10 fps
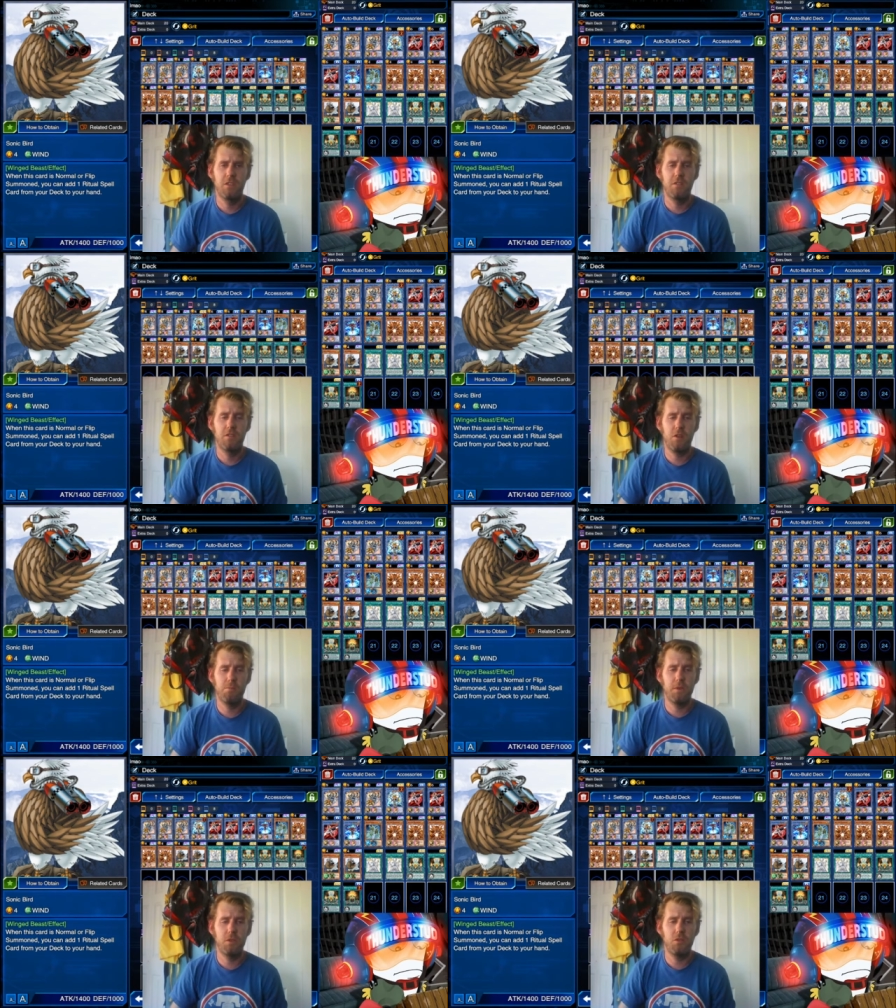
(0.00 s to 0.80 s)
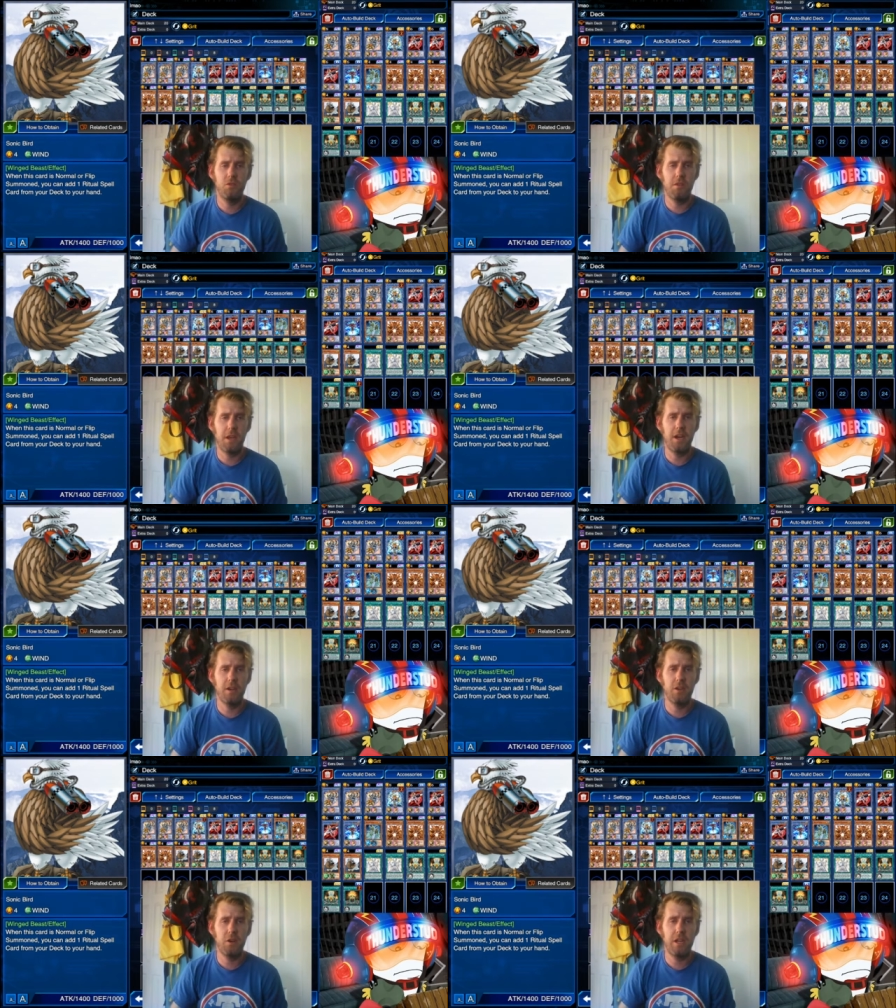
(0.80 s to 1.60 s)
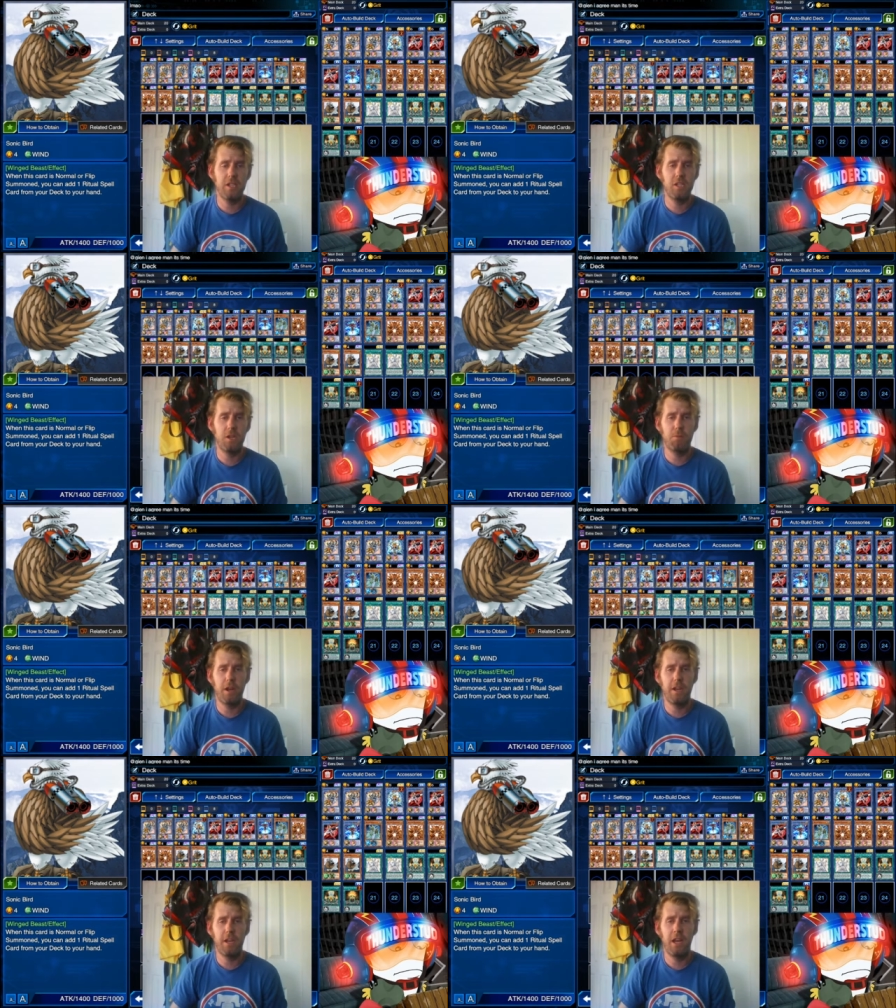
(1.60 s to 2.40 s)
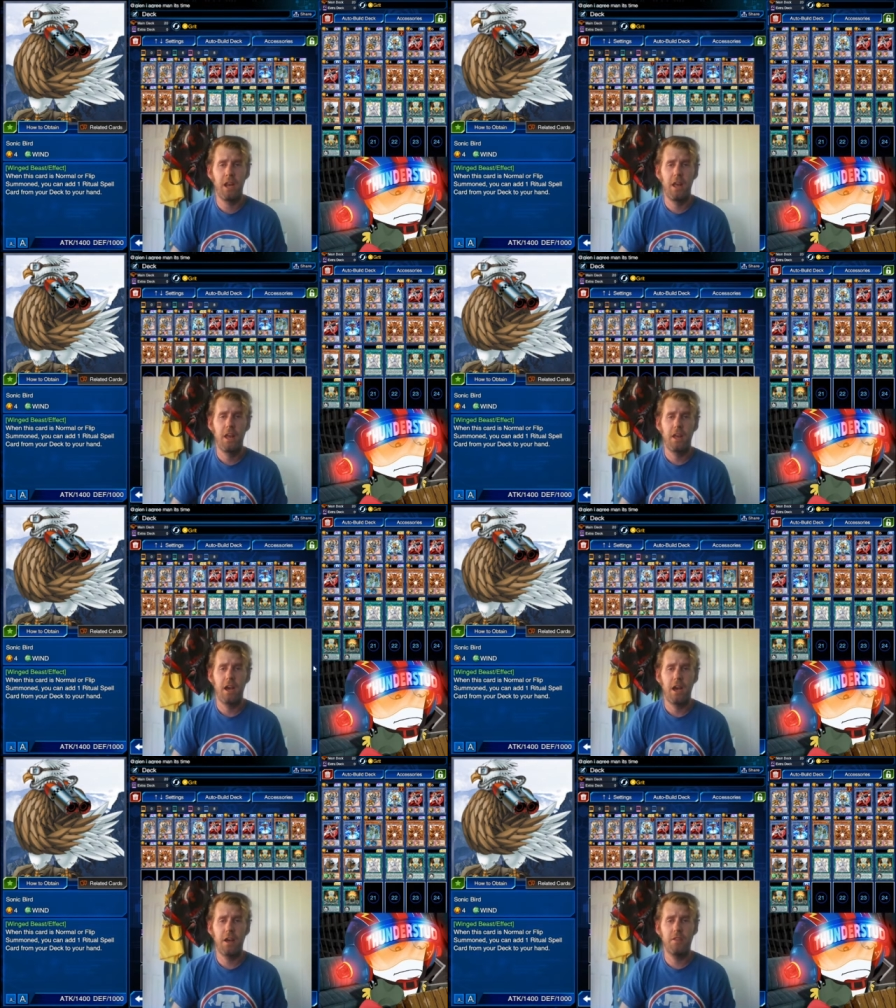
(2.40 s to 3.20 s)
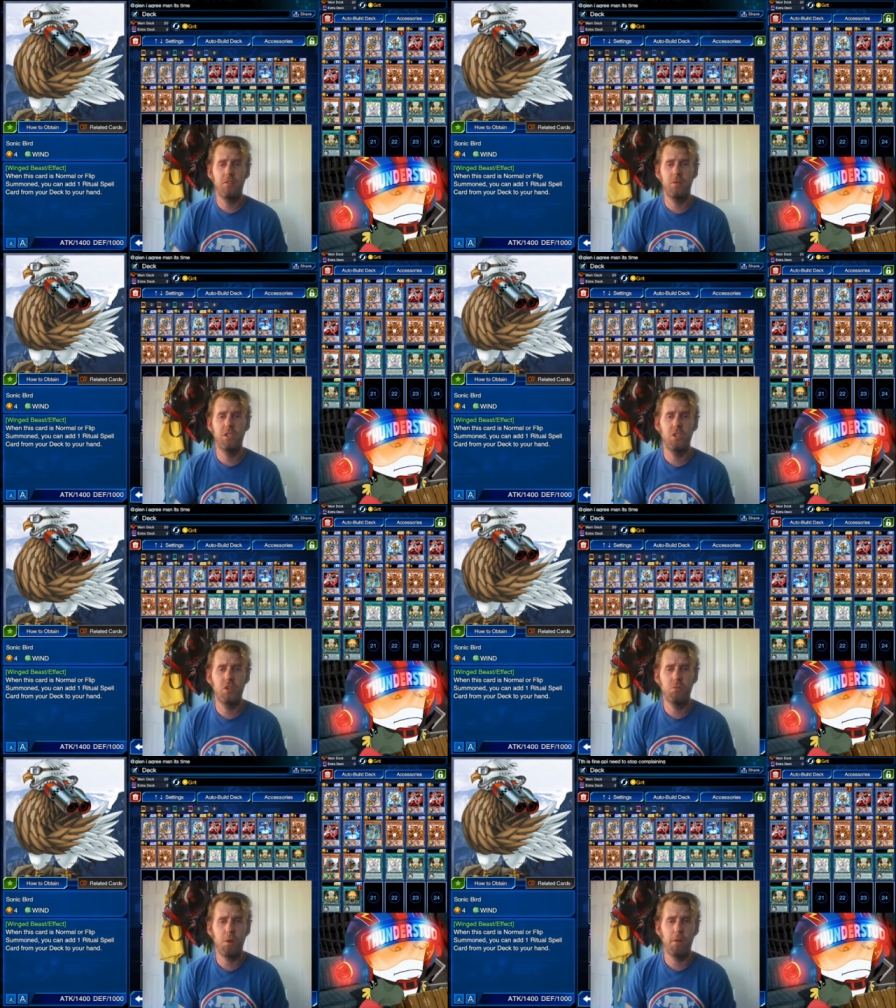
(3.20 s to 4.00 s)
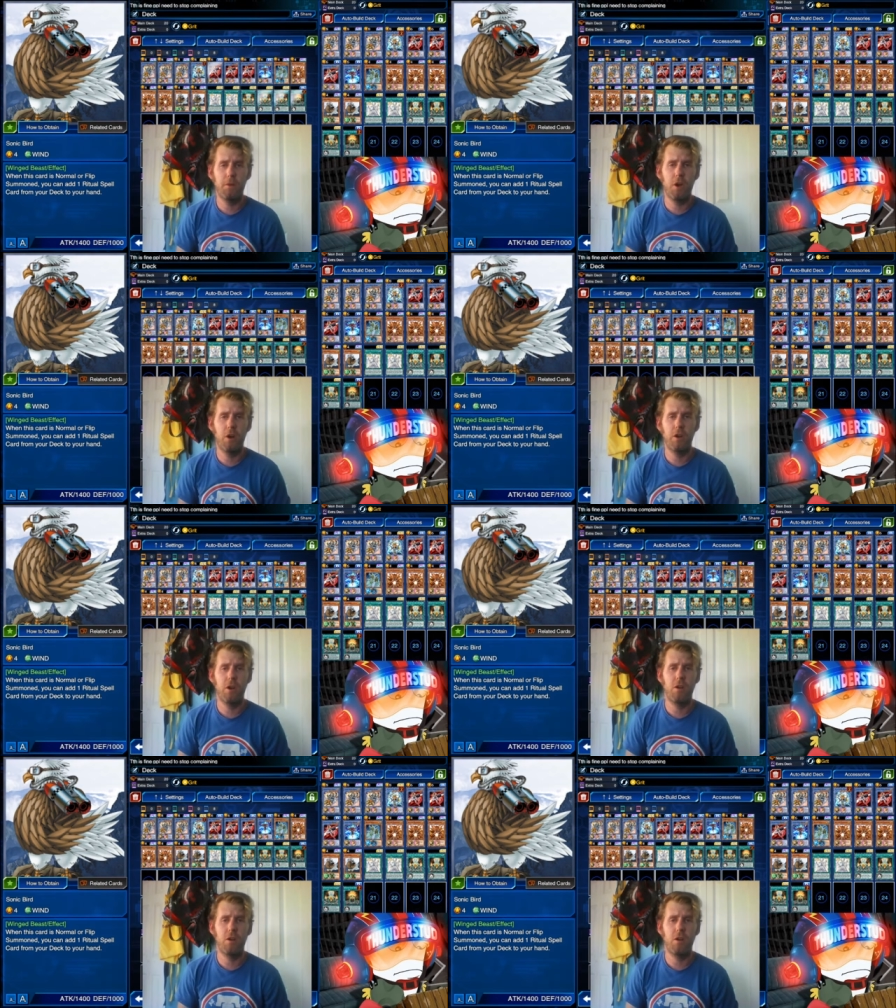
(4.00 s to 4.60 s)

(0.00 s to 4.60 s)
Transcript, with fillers: So don't be too scared. Go ahead and jump right in. Uh, these ratios probably aren't